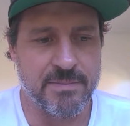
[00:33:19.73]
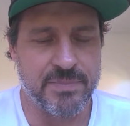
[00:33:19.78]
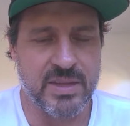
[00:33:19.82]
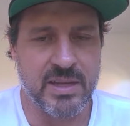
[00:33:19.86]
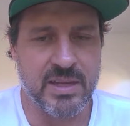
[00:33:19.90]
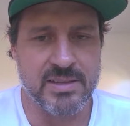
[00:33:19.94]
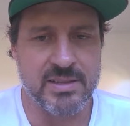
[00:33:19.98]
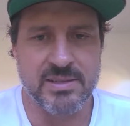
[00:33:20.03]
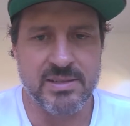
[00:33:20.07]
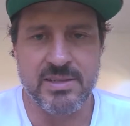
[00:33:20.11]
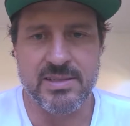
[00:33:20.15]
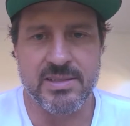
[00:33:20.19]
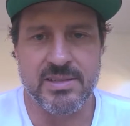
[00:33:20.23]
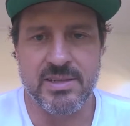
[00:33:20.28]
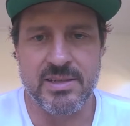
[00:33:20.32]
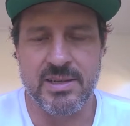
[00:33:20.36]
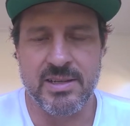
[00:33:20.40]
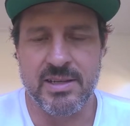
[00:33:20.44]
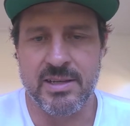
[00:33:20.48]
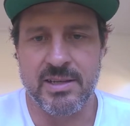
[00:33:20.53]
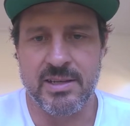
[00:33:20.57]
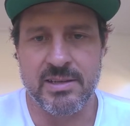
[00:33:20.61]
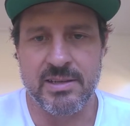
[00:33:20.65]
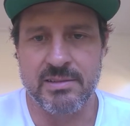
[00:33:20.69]
SEC
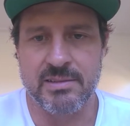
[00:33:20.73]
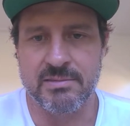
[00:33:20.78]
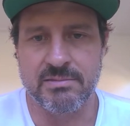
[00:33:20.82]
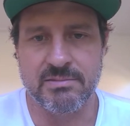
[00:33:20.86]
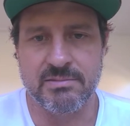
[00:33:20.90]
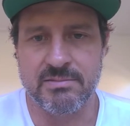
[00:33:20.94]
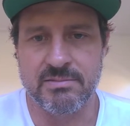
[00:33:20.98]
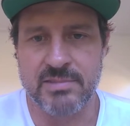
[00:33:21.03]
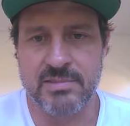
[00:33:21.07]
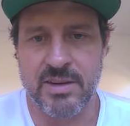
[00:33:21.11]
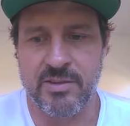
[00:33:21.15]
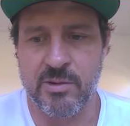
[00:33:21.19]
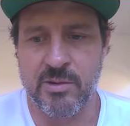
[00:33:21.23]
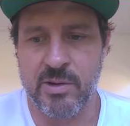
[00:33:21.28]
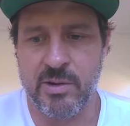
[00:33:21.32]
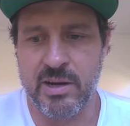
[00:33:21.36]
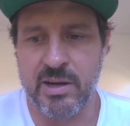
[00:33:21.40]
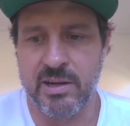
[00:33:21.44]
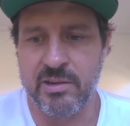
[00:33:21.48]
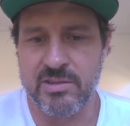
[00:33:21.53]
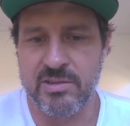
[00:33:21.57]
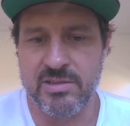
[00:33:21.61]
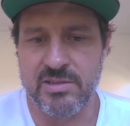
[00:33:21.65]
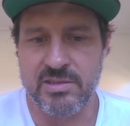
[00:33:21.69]
and everyone
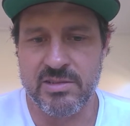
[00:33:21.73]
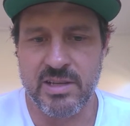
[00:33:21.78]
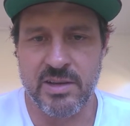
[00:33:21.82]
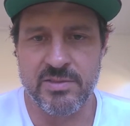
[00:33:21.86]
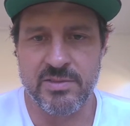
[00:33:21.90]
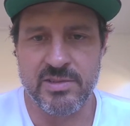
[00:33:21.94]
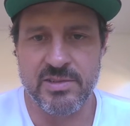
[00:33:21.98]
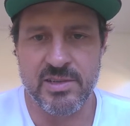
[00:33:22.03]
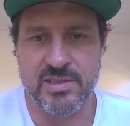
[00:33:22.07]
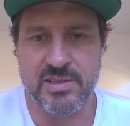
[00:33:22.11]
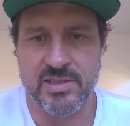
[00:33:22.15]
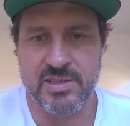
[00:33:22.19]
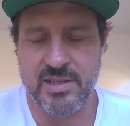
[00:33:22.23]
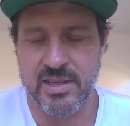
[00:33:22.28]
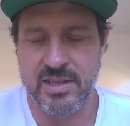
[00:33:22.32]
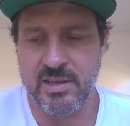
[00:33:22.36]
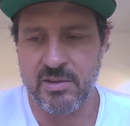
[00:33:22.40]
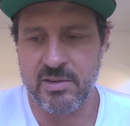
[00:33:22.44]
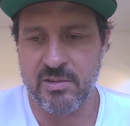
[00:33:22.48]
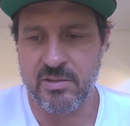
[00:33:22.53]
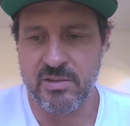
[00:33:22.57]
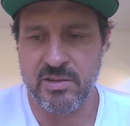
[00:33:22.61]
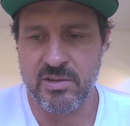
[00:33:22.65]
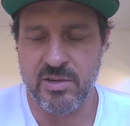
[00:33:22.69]
else,
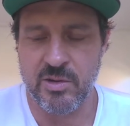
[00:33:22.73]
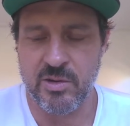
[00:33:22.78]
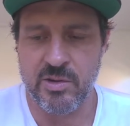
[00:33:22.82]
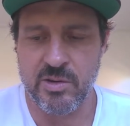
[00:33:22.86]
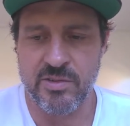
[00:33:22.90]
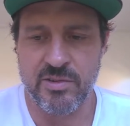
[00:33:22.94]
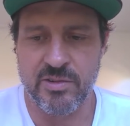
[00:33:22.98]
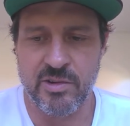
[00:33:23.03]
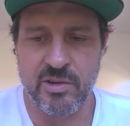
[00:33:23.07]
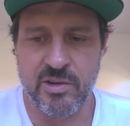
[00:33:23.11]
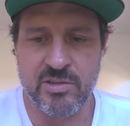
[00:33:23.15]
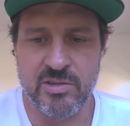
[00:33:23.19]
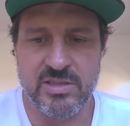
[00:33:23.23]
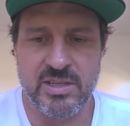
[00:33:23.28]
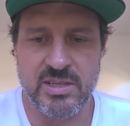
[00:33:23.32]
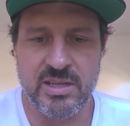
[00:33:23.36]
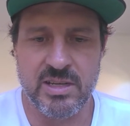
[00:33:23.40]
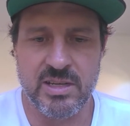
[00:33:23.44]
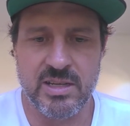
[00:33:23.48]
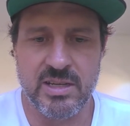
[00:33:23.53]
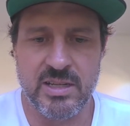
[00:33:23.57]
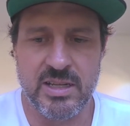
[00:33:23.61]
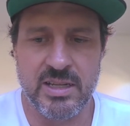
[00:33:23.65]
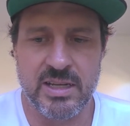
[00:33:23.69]
FCC or whoever else
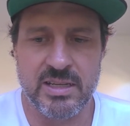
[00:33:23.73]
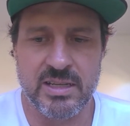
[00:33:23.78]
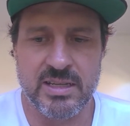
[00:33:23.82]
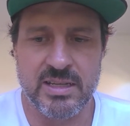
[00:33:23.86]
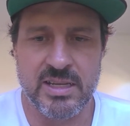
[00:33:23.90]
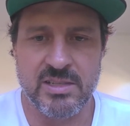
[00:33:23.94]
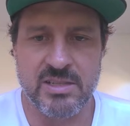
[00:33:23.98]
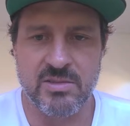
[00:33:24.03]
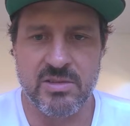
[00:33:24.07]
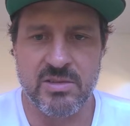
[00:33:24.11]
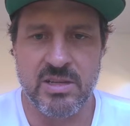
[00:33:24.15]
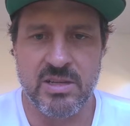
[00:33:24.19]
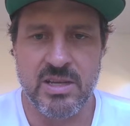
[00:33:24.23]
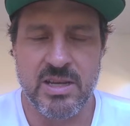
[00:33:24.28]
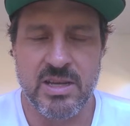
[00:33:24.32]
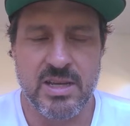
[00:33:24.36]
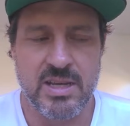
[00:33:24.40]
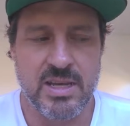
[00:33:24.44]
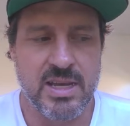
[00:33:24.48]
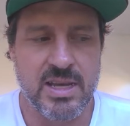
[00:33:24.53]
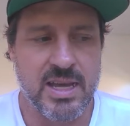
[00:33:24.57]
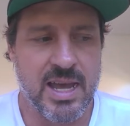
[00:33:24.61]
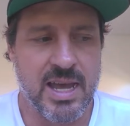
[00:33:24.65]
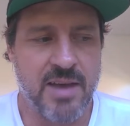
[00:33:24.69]
that does
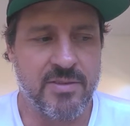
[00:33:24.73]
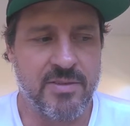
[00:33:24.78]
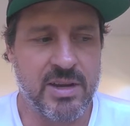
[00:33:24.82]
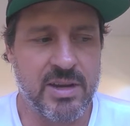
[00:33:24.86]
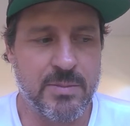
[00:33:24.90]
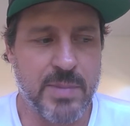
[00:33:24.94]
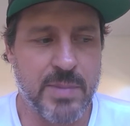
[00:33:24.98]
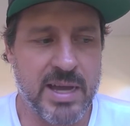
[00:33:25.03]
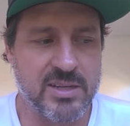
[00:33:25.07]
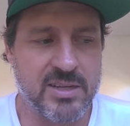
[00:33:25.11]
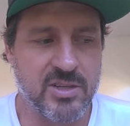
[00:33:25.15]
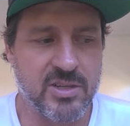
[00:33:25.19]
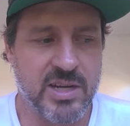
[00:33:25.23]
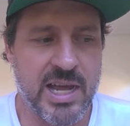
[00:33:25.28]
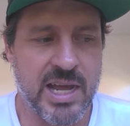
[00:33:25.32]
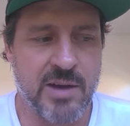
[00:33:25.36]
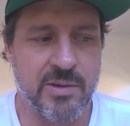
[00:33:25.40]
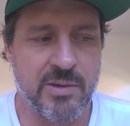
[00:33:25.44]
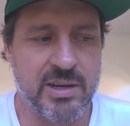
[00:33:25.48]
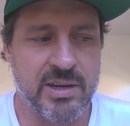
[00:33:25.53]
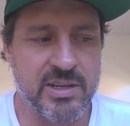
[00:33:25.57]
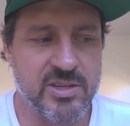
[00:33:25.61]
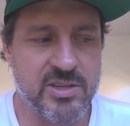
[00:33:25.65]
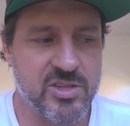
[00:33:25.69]
have an impact on
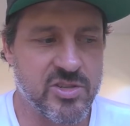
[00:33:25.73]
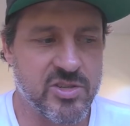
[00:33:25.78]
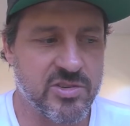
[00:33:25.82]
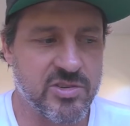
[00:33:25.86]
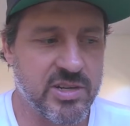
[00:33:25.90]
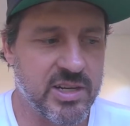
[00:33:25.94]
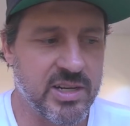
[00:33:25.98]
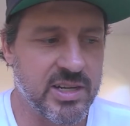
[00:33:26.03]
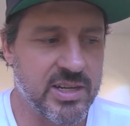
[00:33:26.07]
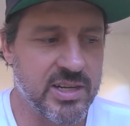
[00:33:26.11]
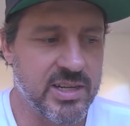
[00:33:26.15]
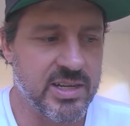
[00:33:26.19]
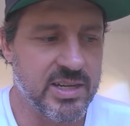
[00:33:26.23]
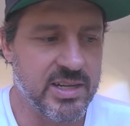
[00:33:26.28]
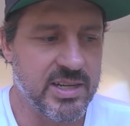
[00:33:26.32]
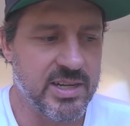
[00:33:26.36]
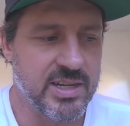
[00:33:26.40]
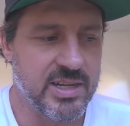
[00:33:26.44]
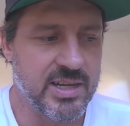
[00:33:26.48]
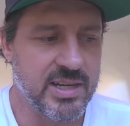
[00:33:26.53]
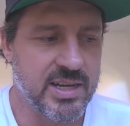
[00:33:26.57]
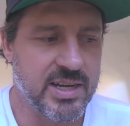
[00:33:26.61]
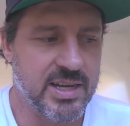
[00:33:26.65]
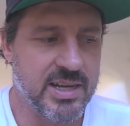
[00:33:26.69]
our industry.
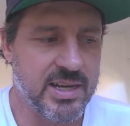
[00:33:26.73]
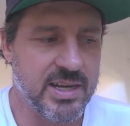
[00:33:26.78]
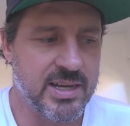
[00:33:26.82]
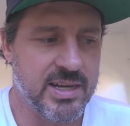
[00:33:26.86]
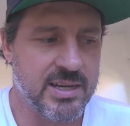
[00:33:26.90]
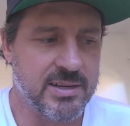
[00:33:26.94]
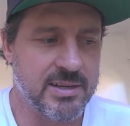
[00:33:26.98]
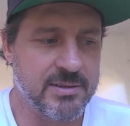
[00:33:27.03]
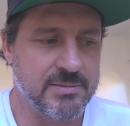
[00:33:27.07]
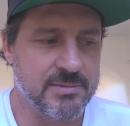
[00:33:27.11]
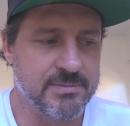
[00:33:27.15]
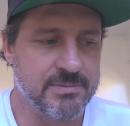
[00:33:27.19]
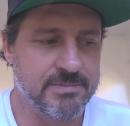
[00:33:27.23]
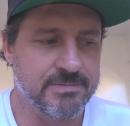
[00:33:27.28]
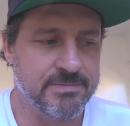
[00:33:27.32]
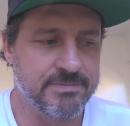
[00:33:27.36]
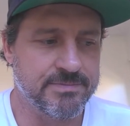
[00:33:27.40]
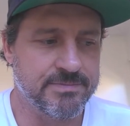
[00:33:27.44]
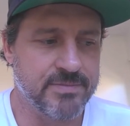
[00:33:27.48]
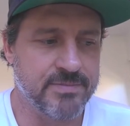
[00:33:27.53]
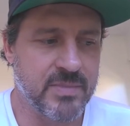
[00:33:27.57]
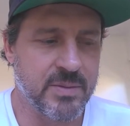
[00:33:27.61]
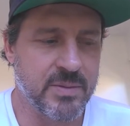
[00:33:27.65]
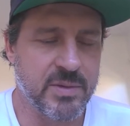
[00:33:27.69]
I
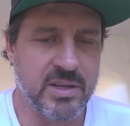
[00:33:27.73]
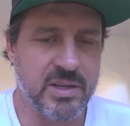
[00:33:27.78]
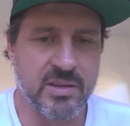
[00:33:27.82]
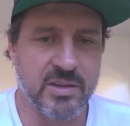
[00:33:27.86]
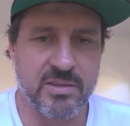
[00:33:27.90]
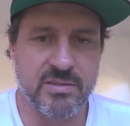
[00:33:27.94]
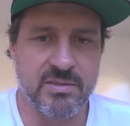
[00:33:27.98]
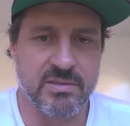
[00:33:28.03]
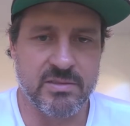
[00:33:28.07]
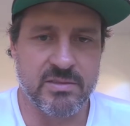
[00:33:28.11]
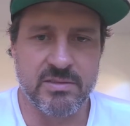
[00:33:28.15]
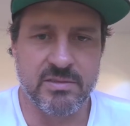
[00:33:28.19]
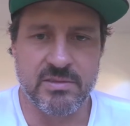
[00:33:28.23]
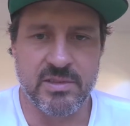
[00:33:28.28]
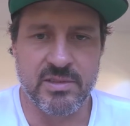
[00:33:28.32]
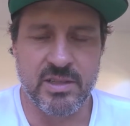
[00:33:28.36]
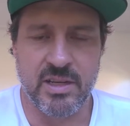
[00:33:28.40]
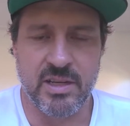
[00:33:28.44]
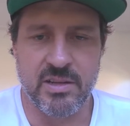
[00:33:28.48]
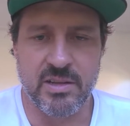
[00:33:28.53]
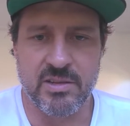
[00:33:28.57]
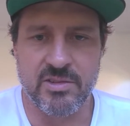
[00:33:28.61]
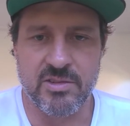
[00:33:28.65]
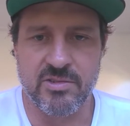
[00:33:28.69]
mean, you got
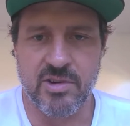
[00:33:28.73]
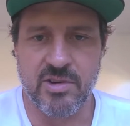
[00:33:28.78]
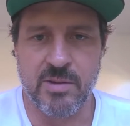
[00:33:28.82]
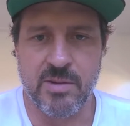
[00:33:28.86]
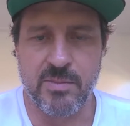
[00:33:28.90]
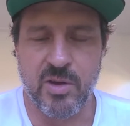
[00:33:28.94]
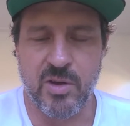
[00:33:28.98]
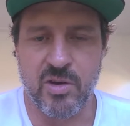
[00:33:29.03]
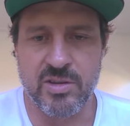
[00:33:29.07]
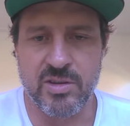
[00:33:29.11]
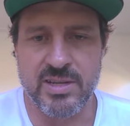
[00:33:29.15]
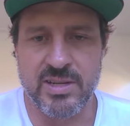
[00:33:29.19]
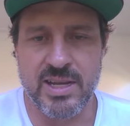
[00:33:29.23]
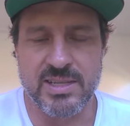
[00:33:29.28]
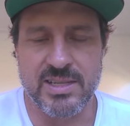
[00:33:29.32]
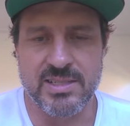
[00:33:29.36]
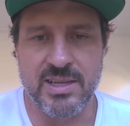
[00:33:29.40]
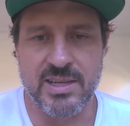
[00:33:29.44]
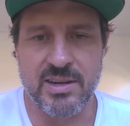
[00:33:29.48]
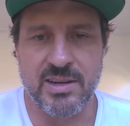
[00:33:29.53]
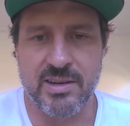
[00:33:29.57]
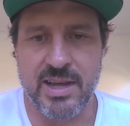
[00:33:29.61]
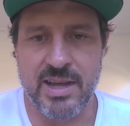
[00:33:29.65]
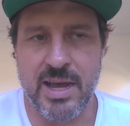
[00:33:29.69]
the Trump contacts
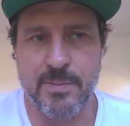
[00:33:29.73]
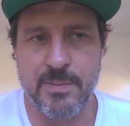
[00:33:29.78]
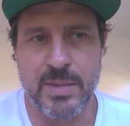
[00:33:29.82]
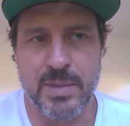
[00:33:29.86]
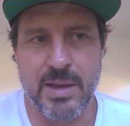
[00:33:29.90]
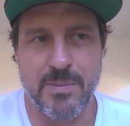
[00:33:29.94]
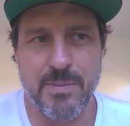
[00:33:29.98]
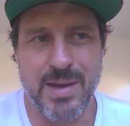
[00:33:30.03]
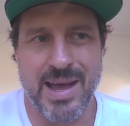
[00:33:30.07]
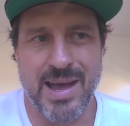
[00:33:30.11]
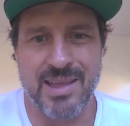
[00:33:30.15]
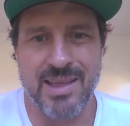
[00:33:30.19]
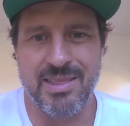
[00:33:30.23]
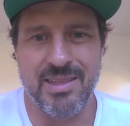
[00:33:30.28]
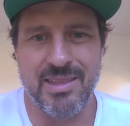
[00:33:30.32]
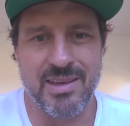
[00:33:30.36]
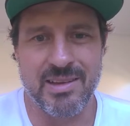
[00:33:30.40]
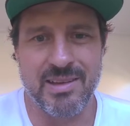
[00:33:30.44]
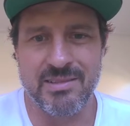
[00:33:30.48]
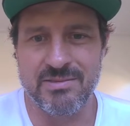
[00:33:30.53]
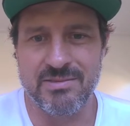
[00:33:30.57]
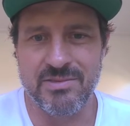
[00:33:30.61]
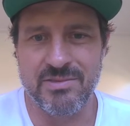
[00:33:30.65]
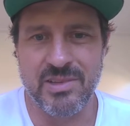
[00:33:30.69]
there. It can't be a bad
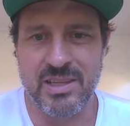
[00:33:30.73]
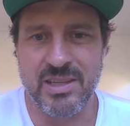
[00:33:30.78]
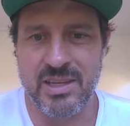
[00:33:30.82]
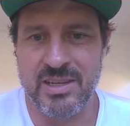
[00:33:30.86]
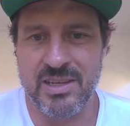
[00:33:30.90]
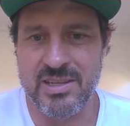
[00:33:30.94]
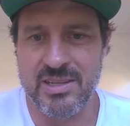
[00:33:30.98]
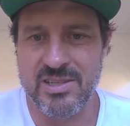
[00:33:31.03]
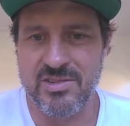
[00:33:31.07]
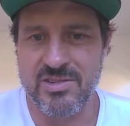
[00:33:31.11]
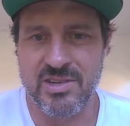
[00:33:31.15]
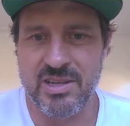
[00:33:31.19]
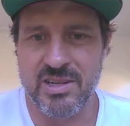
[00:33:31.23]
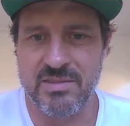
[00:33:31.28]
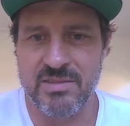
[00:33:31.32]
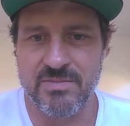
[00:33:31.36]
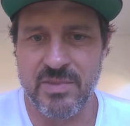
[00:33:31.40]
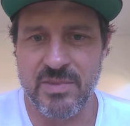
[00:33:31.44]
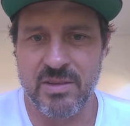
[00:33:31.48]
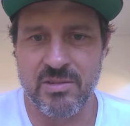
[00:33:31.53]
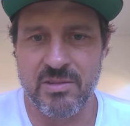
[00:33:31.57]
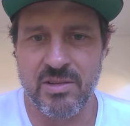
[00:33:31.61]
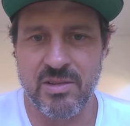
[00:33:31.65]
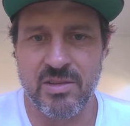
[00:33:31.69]
thing for the industry.
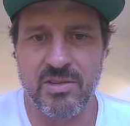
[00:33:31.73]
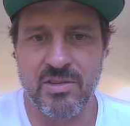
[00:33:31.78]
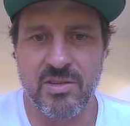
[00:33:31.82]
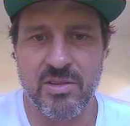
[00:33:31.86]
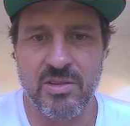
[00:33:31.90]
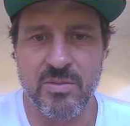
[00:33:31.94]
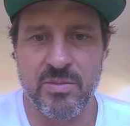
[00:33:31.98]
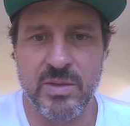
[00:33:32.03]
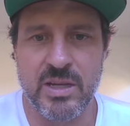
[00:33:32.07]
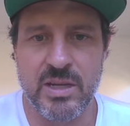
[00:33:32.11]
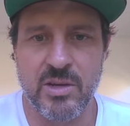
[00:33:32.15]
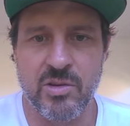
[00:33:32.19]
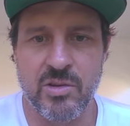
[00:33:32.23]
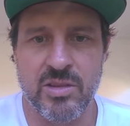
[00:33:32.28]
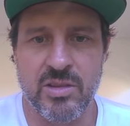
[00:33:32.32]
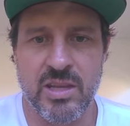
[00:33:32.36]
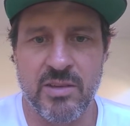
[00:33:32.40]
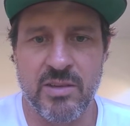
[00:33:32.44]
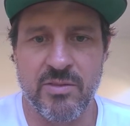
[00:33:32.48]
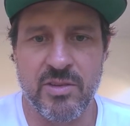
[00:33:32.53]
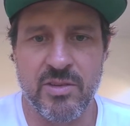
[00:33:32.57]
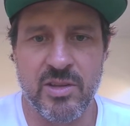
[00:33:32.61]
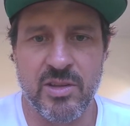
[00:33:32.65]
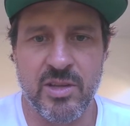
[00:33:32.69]
I would have thought it'd be a good
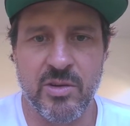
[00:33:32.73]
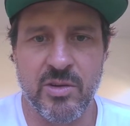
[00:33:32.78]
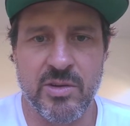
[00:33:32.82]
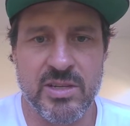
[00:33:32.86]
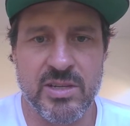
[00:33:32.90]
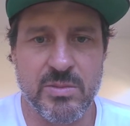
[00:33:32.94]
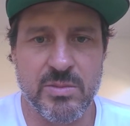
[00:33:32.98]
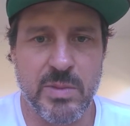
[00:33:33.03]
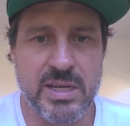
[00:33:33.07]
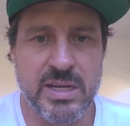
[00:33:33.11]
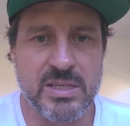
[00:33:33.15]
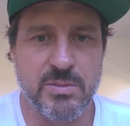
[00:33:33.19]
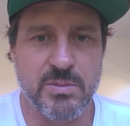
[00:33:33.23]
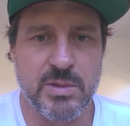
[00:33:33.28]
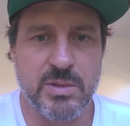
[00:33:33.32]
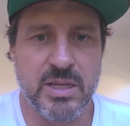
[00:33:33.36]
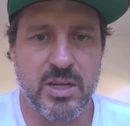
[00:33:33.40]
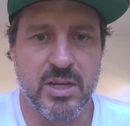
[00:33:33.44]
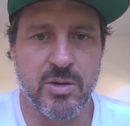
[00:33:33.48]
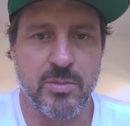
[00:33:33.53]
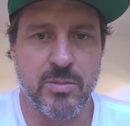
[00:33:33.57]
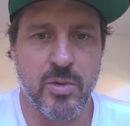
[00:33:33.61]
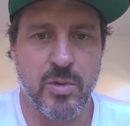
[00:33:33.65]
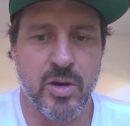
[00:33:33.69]
thing for the US-based
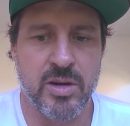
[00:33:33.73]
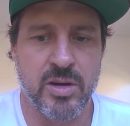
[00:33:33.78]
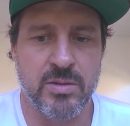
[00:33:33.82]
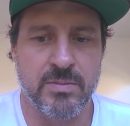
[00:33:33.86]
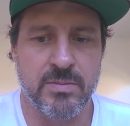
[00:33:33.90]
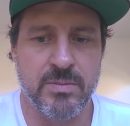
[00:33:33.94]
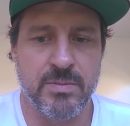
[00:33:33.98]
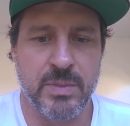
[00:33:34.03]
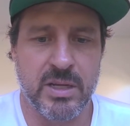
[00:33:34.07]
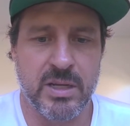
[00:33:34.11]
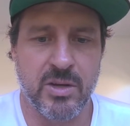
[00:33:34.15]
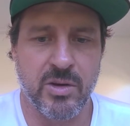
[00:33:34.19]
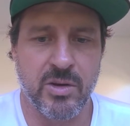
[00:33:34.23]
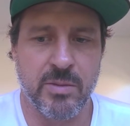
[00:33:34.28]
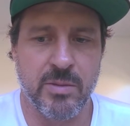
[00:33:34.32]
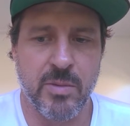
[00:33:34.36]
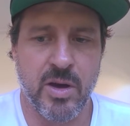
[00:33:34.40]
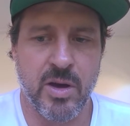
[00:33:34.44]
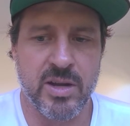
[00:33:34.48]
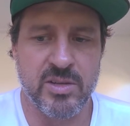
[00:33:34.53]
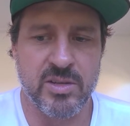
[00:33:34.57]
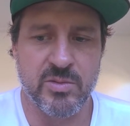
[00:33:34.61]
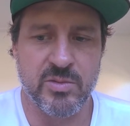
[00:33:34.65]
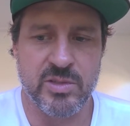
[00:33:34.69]
Bitcoin
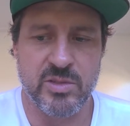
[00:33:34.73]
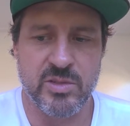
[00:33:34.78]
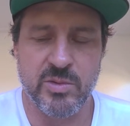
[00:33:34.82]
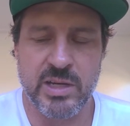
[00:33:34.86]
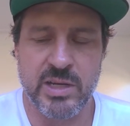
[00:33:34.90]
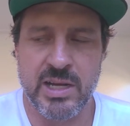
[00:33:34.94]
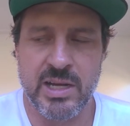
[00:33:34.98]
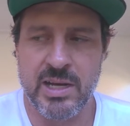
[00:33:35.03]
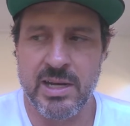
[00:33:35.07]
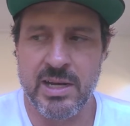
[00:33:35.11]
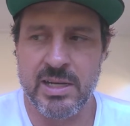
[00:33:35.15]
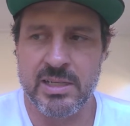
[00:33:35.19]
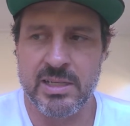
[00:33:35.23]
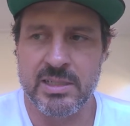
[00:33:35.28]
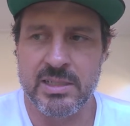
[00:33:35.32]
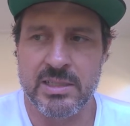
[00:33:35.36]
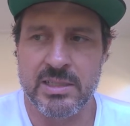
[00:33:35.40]
miners, which we are.